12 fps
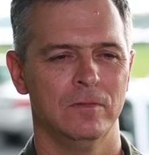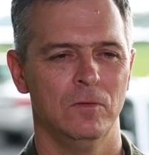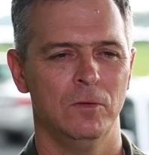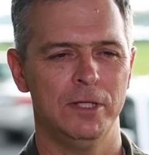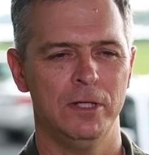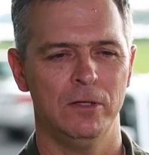
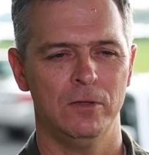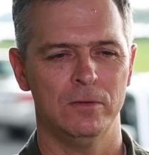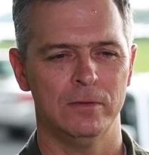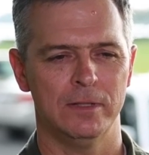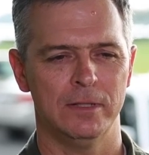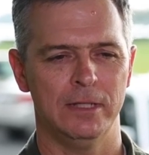Well, you
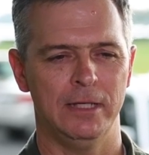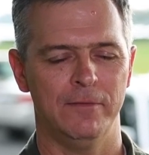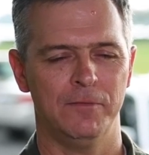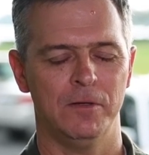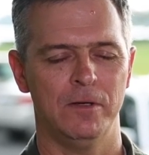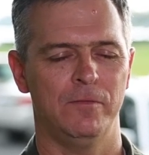know, the
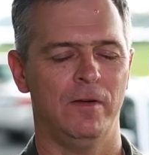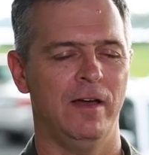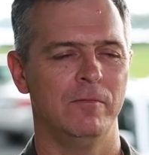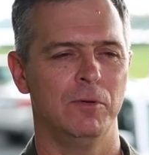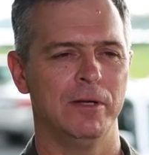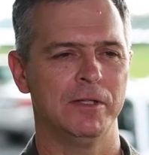
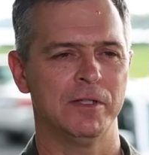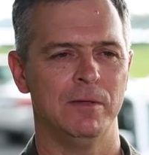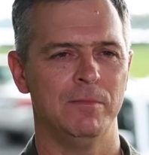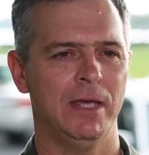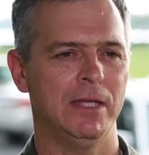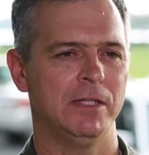F-35 brings an
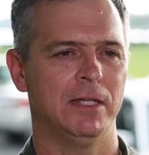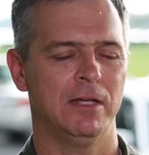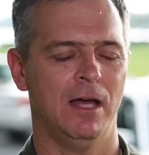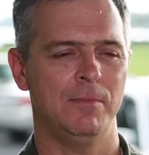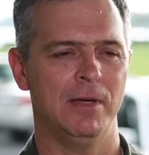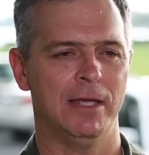amazing
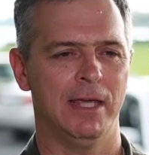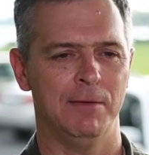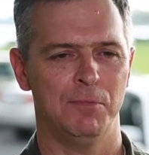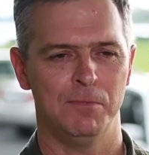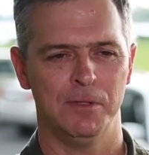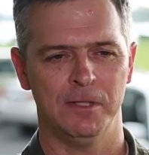combat
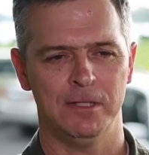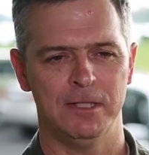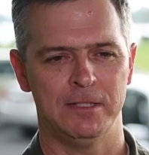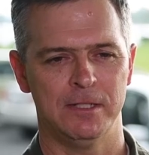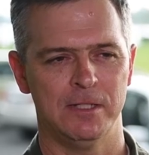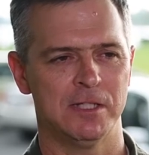
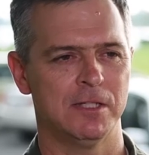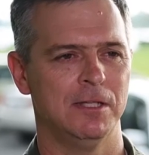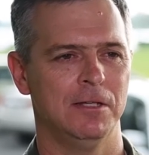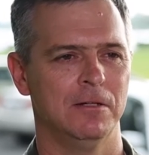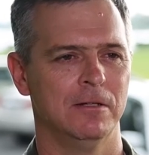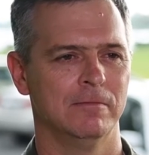capability to this
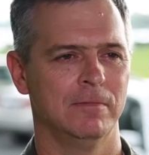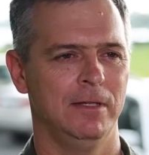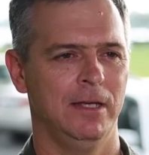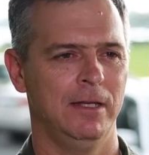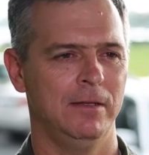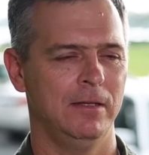theater,
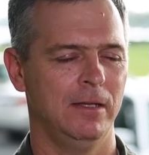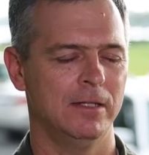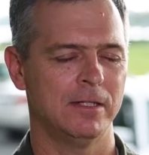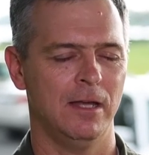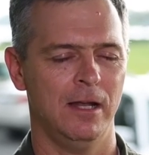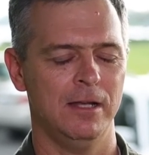and it,
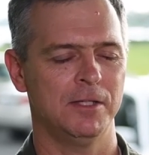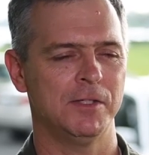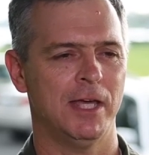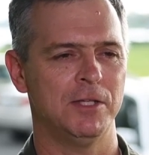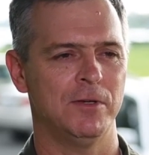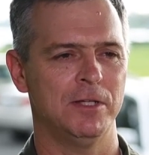it's not an
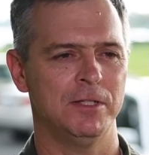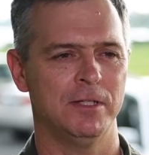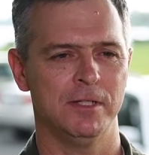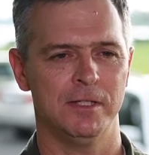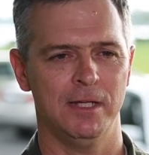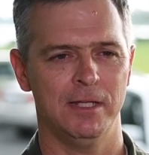exaggeration
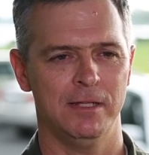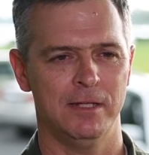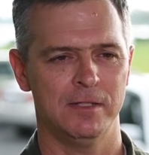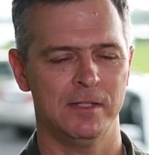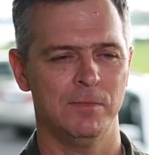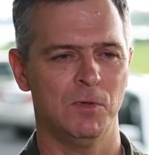to say that
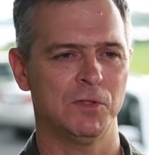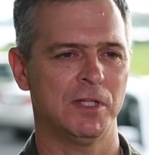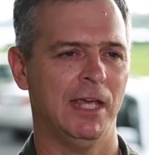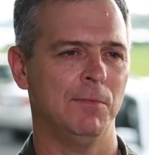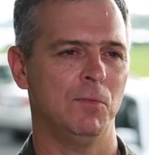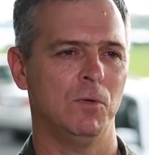it's the most
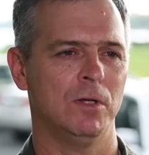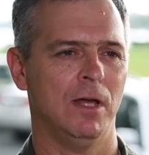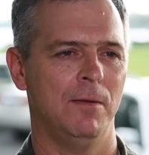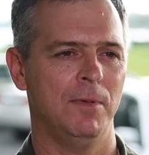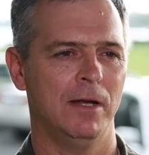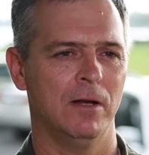capable
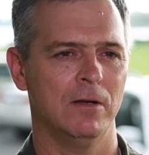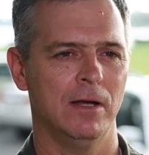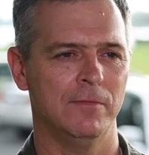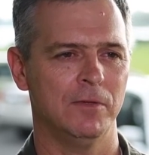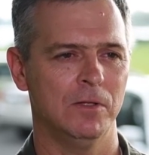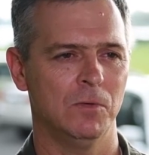combat
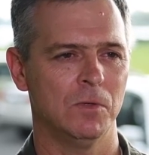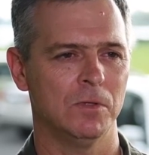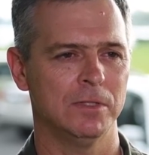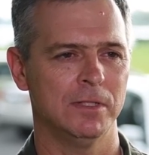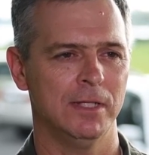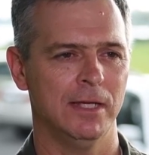aircraft in the
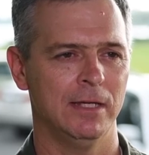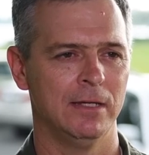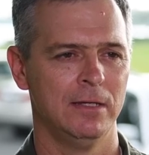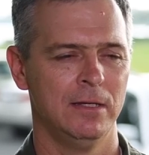world today.